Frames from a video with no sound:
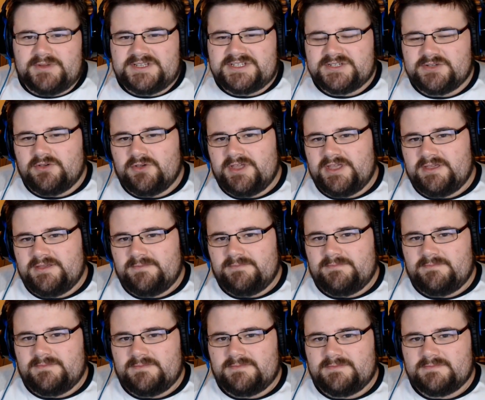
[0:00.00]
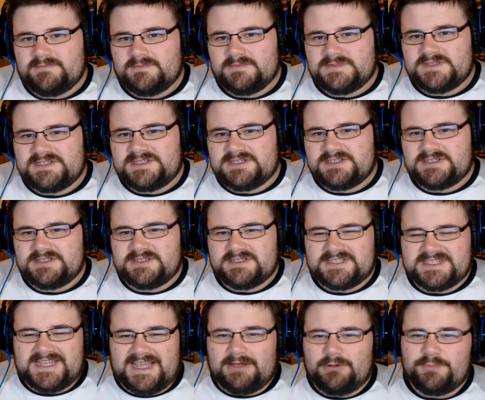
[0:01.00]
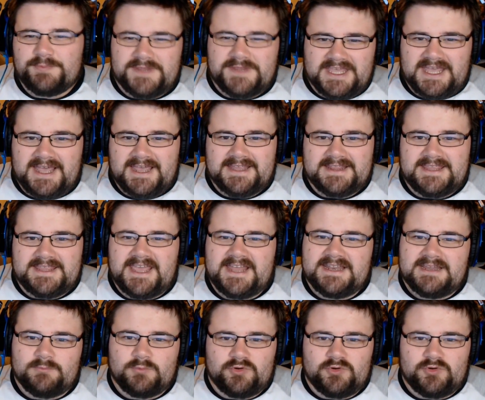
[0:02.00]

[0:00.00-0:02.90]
we saw him scalp the guy at the end.